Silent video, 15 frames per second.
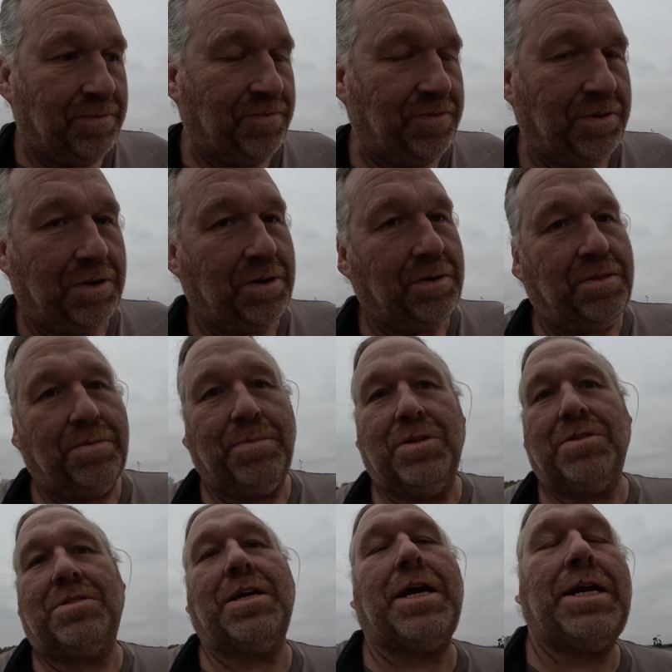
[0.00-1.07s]
for the
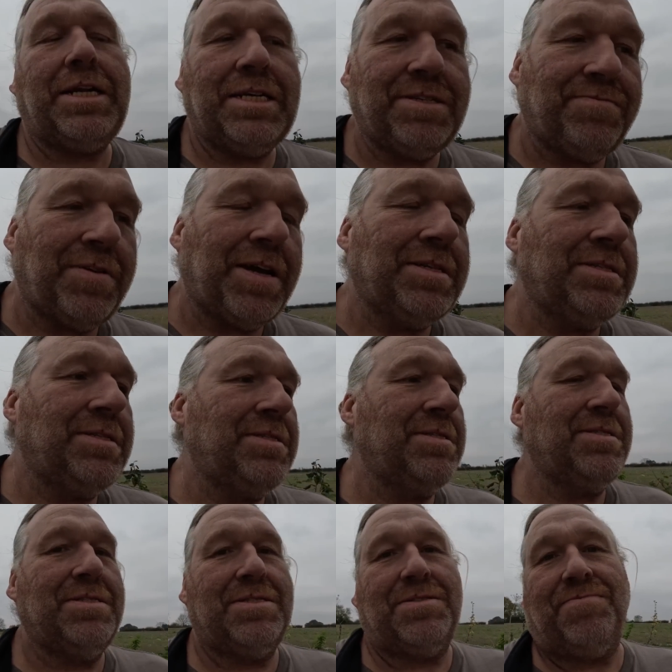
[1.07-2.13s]
Mercedes
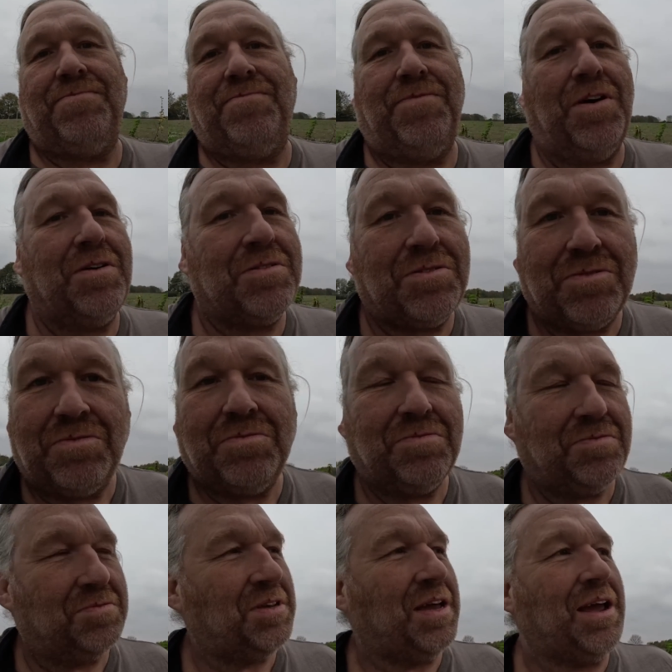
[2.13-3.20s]
vans,
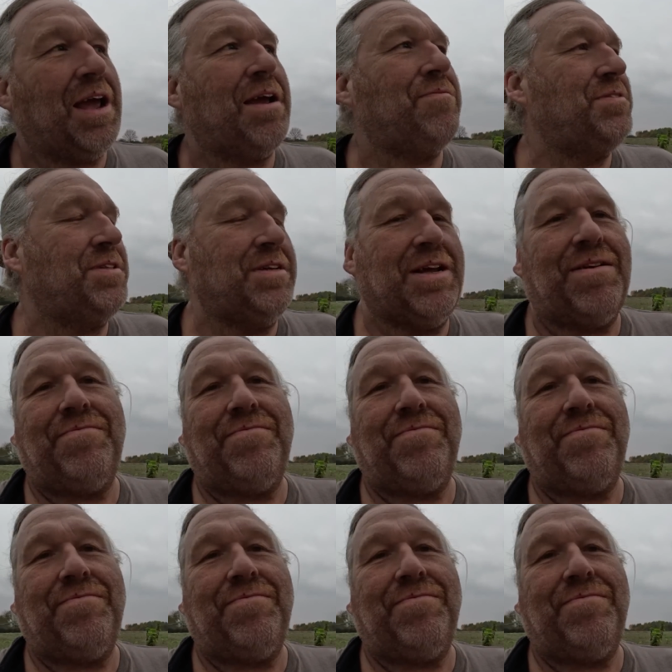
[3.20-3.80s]
Vauxhalls, everything.